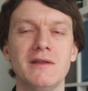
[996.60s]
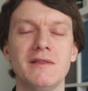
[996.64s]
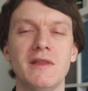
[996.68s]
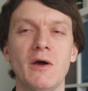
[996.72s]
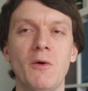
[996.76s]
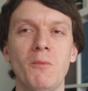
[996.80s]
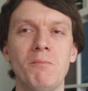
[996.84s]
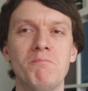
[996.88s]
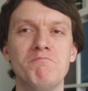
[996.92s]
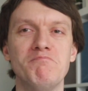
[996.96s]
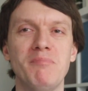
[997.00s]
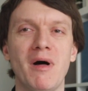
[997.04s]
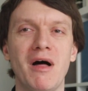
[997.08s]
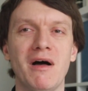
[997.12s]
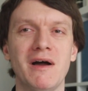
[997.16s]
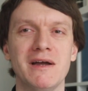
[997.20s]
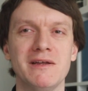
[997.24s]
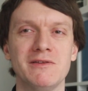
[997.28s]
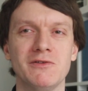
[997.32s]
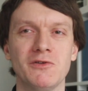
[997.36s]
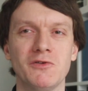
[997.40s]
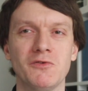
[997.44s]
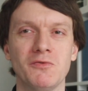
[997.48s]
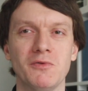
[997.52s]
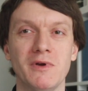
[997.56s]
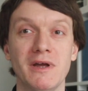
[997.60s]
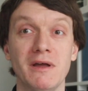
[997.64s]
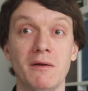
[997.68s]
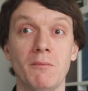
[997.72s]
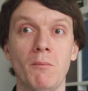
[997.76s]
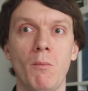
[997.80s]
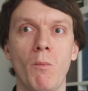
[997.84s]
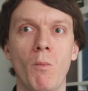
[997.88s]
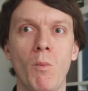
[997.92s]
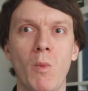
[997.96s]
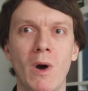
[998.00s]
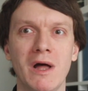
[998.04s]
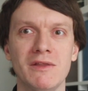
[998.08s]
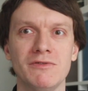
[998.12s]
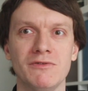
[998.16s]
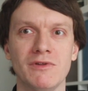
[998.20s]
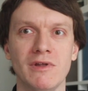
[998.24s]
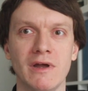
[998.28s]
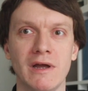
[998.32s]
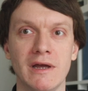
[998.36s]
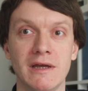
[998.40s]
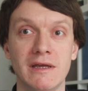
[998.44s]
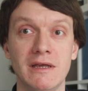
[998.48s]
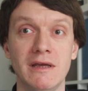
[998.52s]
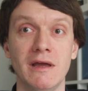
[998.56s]
They'll buy into it, and one
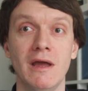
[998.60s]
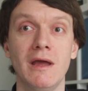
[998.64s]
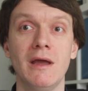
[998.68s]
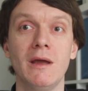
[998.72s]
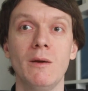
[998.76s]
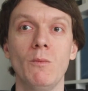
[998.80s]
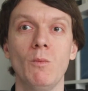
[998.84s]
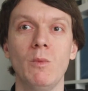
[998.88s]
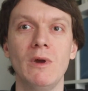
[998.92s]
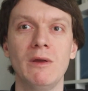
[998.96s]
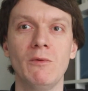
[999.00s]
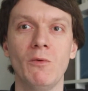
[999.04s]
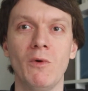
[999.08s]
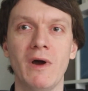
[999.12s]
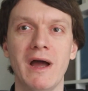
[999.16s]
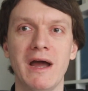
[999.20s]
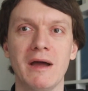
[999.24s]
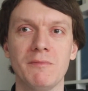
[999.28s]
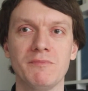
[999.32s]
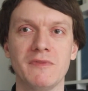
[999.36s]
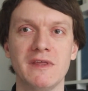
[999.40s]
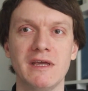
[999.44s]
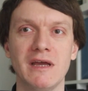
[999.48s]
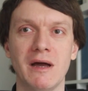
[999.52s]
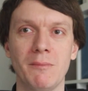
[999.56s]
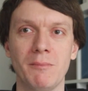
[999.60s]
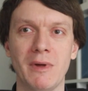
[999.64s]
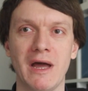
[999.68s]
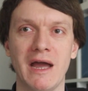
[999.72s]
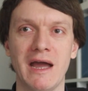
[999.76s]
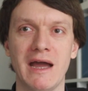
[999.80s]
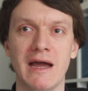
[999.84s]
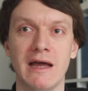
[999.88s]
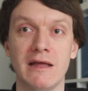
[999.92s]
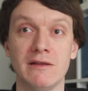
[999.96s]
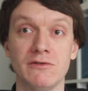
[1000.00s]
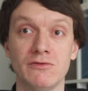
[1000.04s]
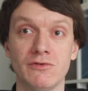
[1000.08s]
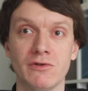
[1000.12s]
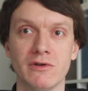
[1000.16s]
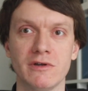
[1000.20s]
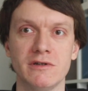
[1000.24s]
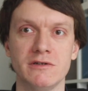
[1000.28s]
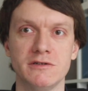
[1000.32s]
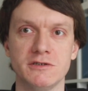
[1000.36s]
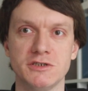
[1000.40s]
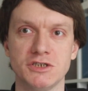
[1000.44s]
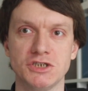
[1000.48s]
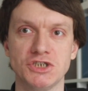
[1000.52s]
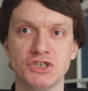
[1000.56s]
day we will have the upper hand
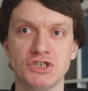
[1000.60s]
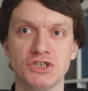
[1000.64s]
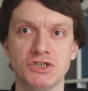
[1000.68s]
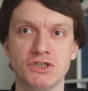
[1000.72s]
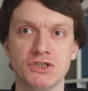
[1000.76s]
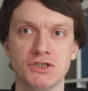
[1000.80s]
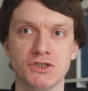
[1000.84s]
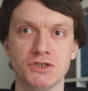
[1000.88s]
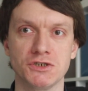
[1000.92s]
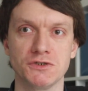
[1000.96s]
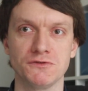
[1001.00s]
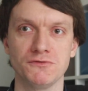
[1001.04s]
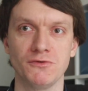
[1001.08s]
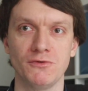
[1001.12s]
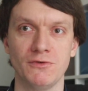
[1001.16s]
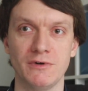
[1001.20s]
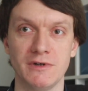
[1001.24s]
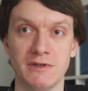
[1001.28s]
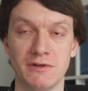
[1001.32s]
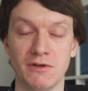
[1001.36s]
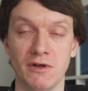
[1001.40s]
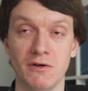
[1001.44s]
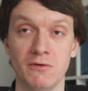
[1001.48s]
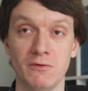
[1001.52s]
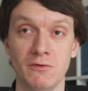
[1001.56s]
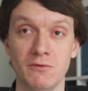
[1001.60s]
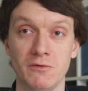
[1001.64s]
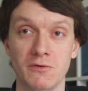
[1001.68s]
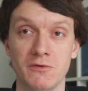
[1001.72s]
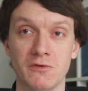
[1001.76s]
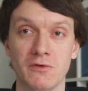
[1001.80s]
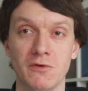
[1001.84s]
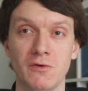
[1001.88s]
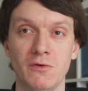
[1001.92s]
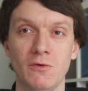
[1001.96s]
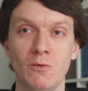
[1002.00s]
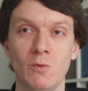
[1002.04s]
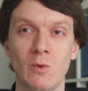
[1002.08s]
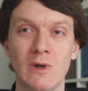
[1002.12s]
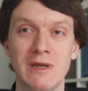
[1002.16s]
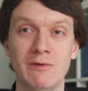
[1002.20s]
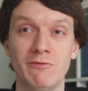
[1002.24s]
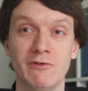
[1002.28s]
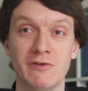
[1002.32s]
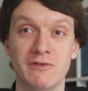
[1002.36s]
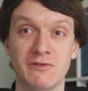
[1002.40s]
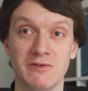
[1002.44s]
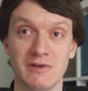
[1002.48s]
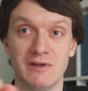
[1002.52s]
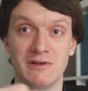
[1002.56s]
and destroy those who we
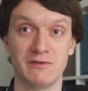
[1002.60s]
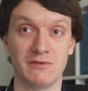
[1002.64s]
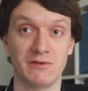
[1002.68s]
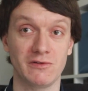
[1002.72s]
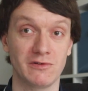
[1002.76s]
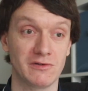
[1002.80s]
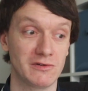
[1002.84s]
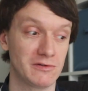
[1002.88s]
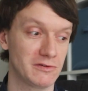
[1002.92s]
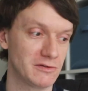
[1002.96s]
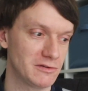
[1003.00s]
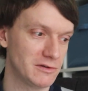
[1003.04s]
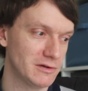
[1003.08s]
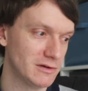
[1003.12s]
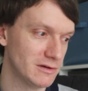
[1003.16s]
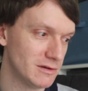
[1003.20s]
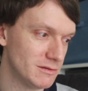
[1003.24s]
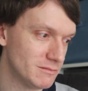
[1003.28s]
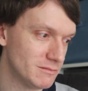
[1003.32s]
resist."